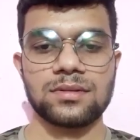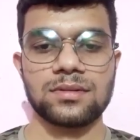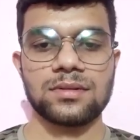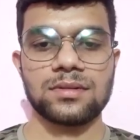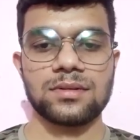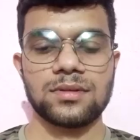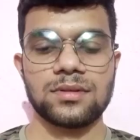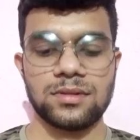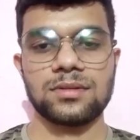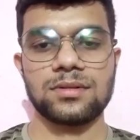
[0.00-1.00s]
uh,
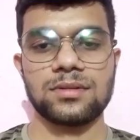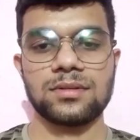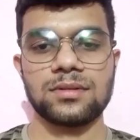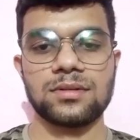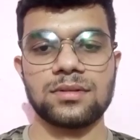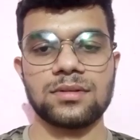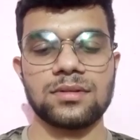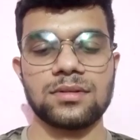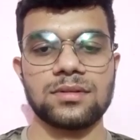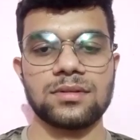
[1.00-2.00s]
the
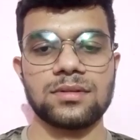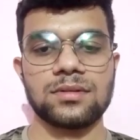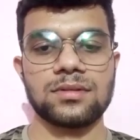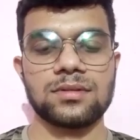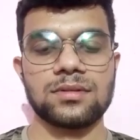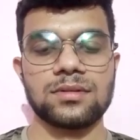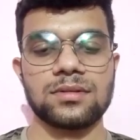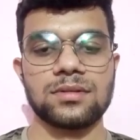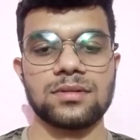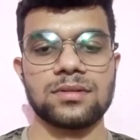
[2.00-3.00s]
carbohydrates is
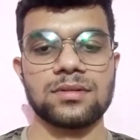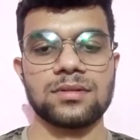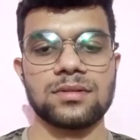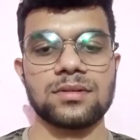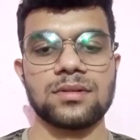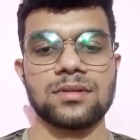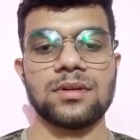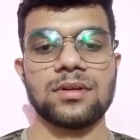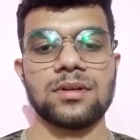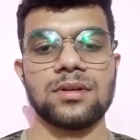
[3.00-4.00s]

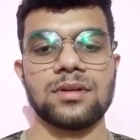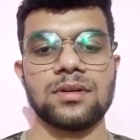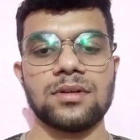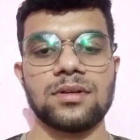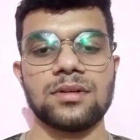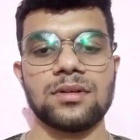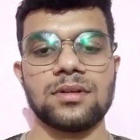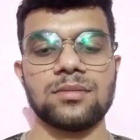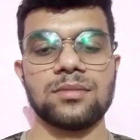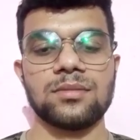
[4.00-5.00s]
classified into three
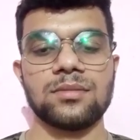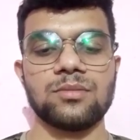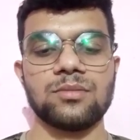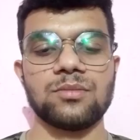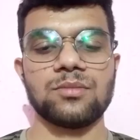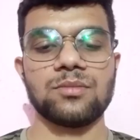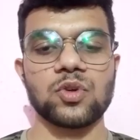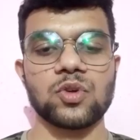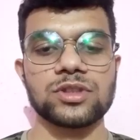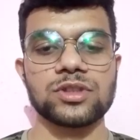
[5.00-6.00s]
types:
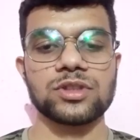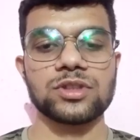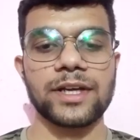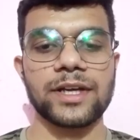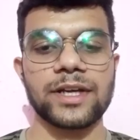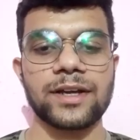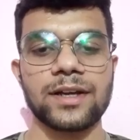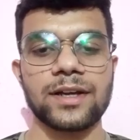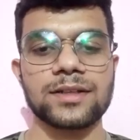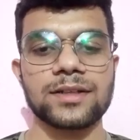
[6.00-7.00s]
monosaccharide,
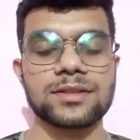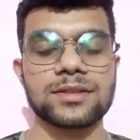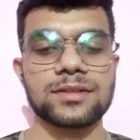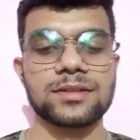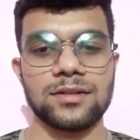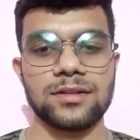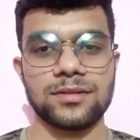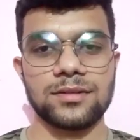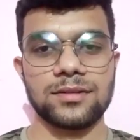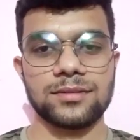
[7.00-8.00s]
disaccharide, and polysaccharide.
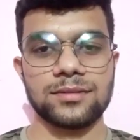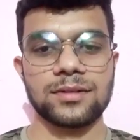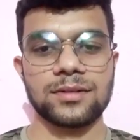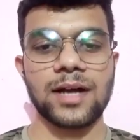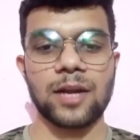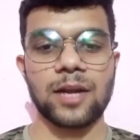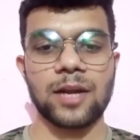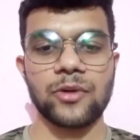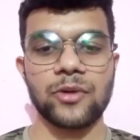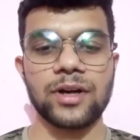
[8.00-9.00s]

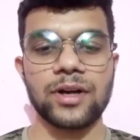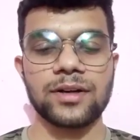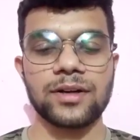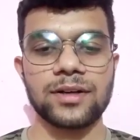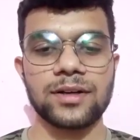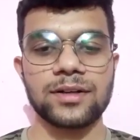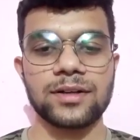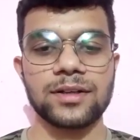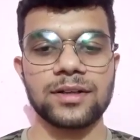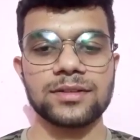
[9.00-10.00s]
Monosaccharides is a single
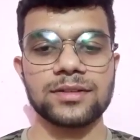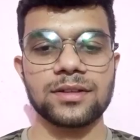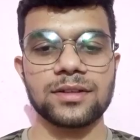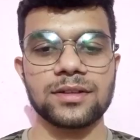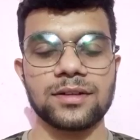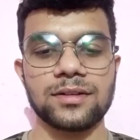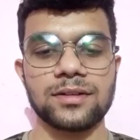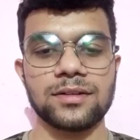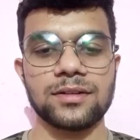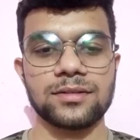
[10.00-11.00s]
chain,
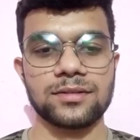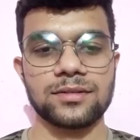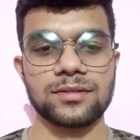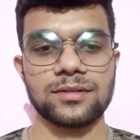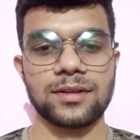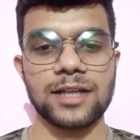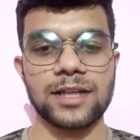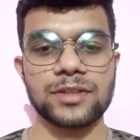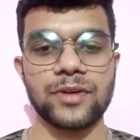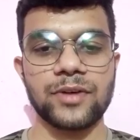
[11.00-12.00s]
uh,
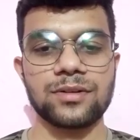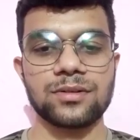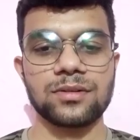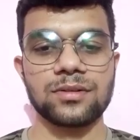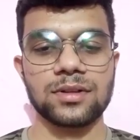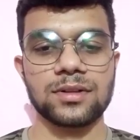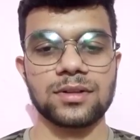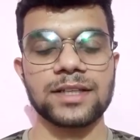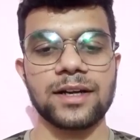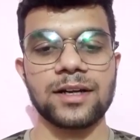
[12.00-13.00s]
like for
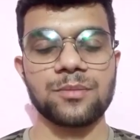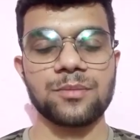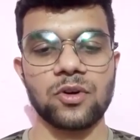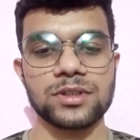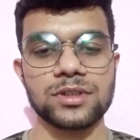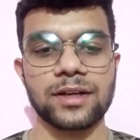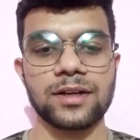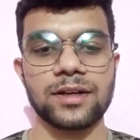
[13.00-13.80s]
example, glucose